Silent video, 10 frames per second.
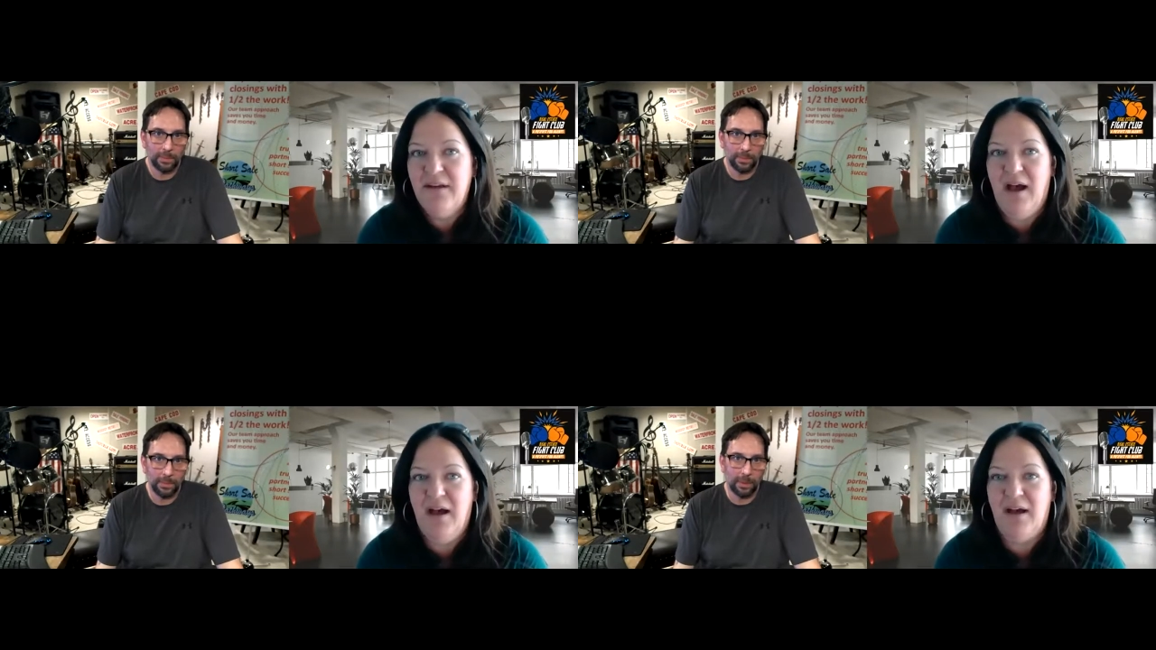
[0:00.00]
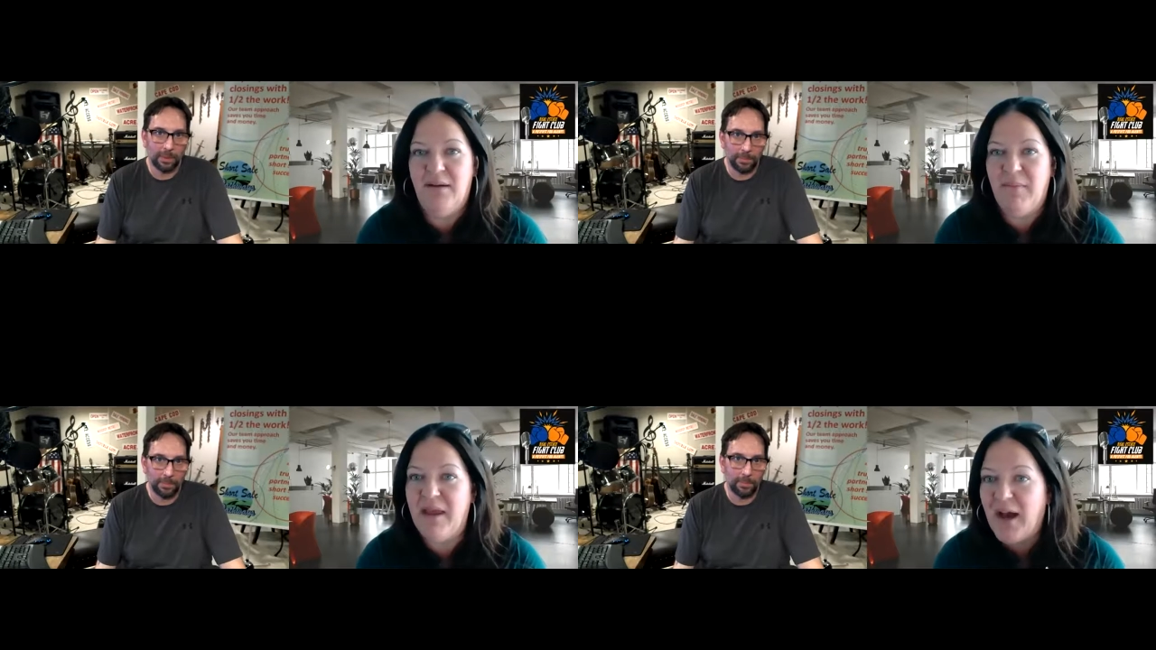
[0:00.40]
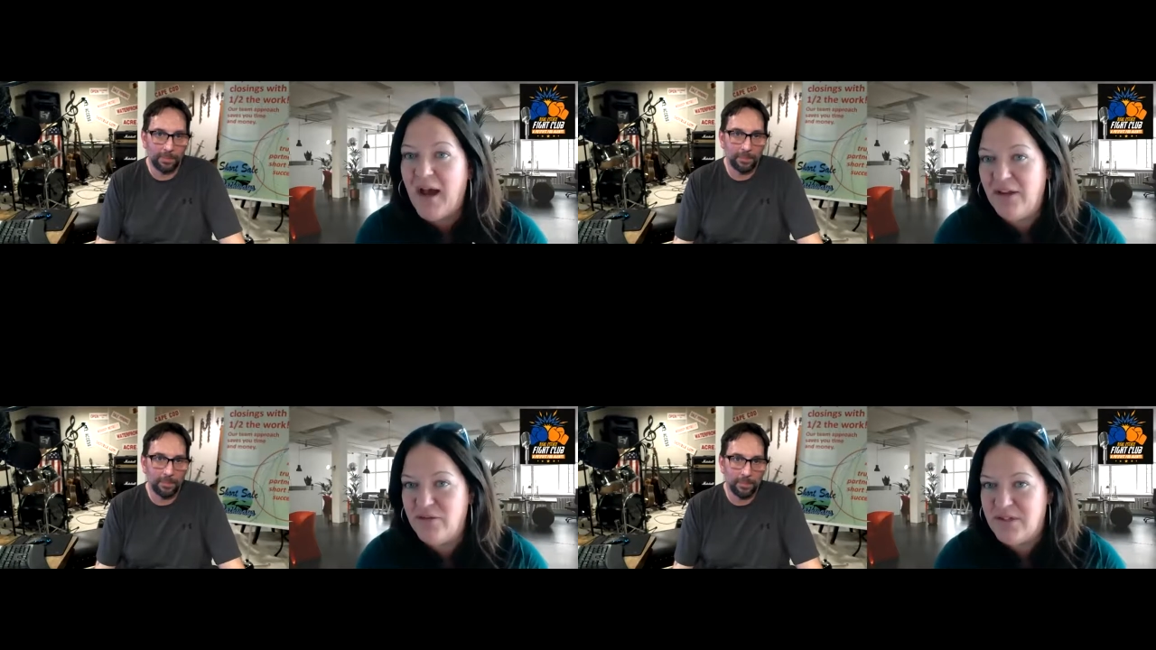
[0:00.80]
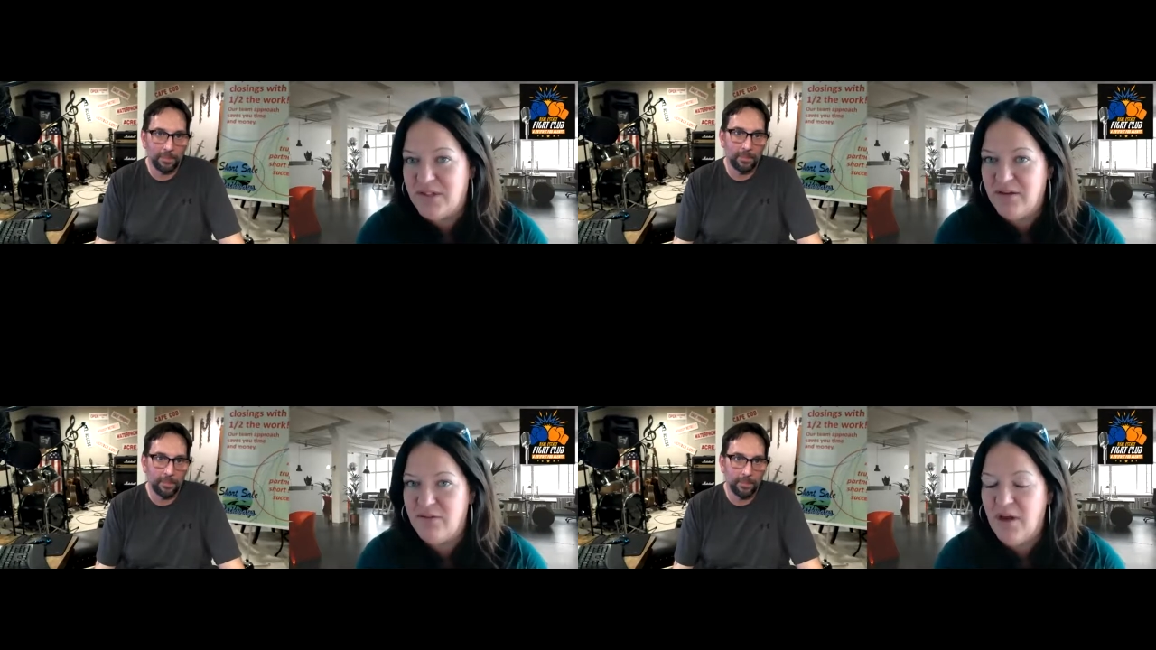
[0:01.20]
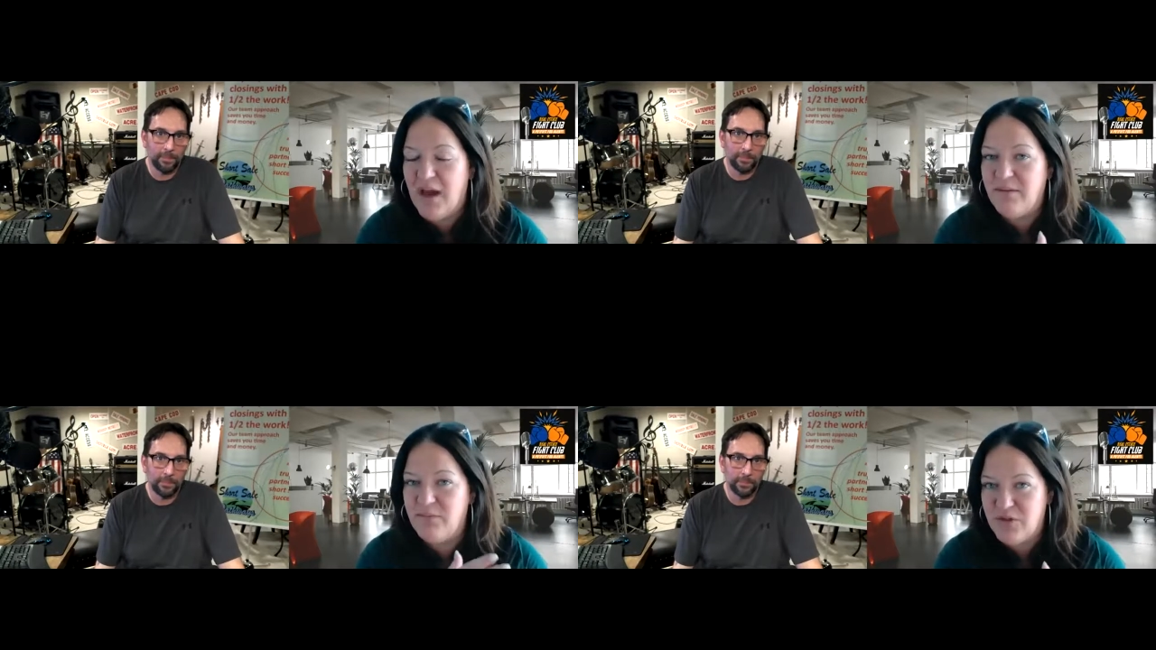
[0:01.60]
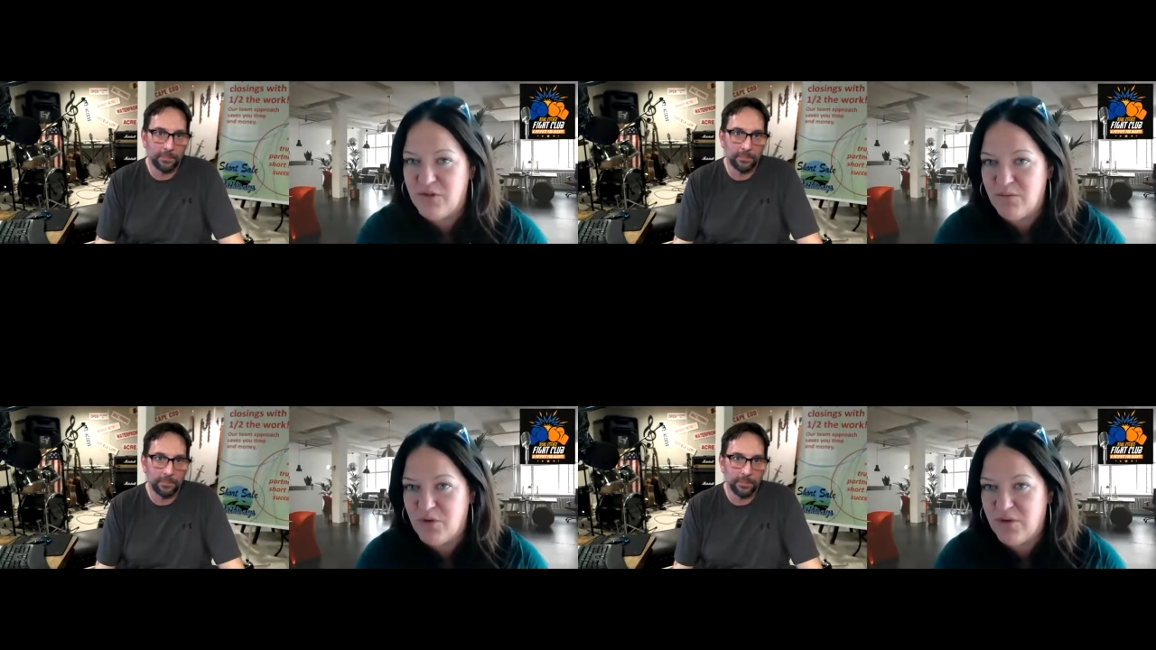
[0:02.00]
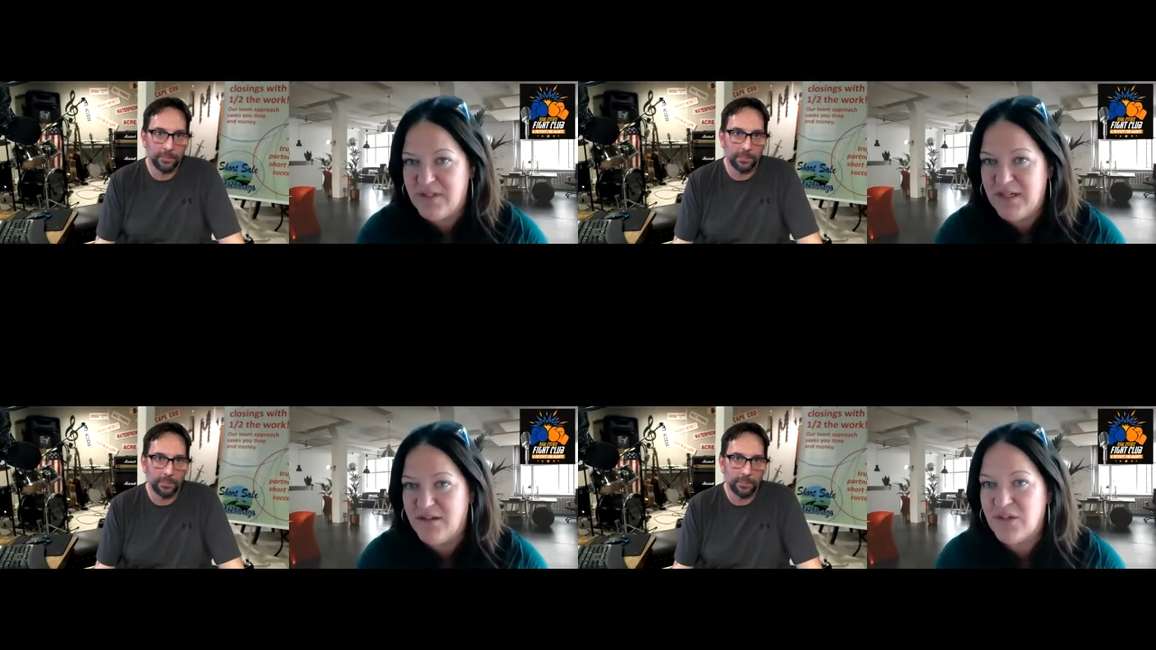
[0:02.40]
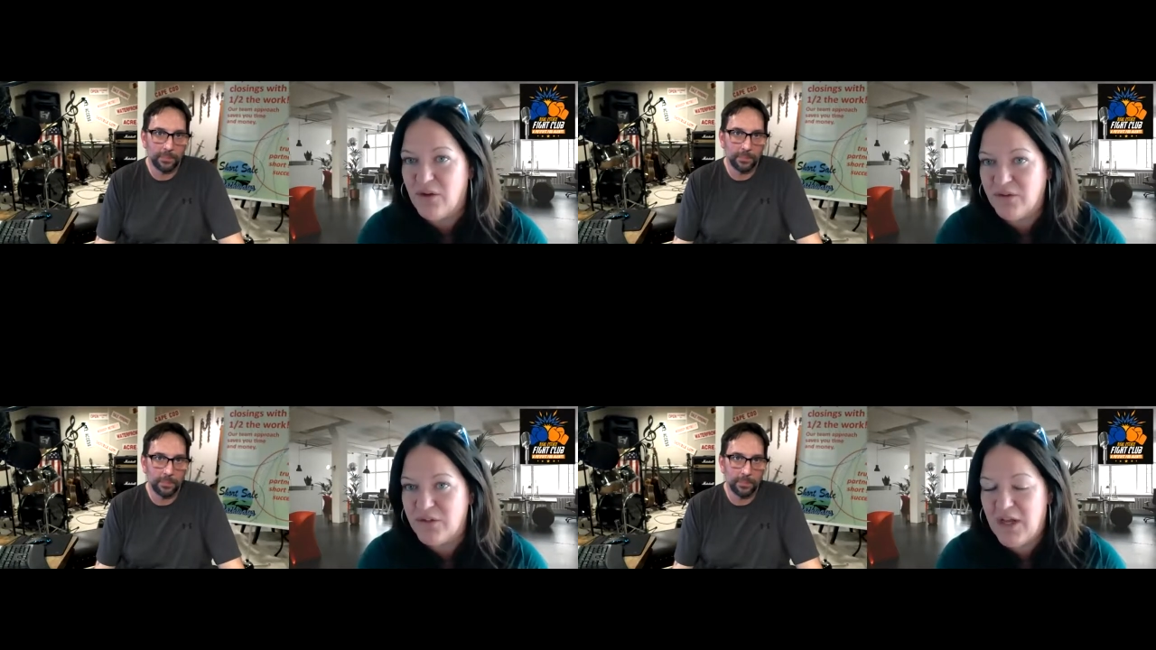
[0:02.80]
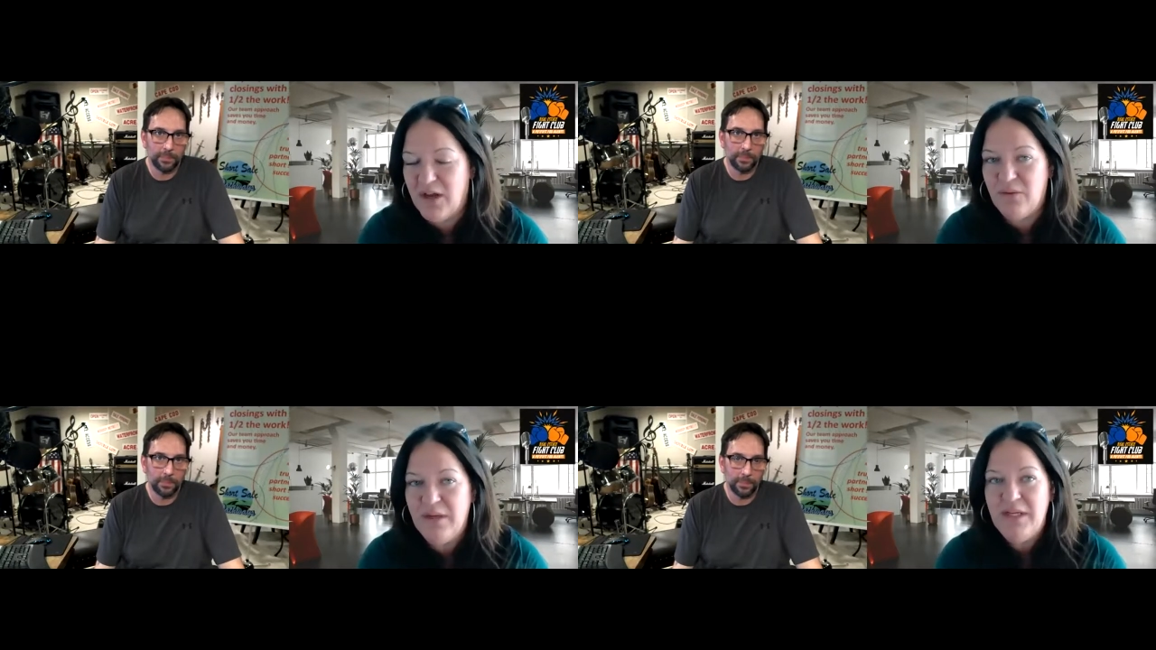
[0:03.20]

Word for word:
Speaker 1: um, and I used to um, do some short sales also.